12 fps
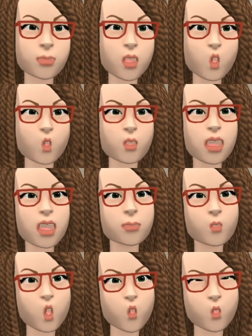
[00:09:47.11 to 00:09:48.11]
because it
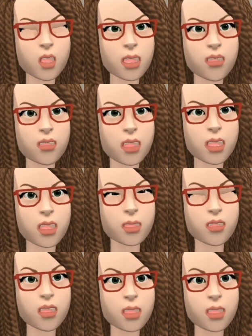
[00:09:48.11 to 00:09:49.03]
removes the effects of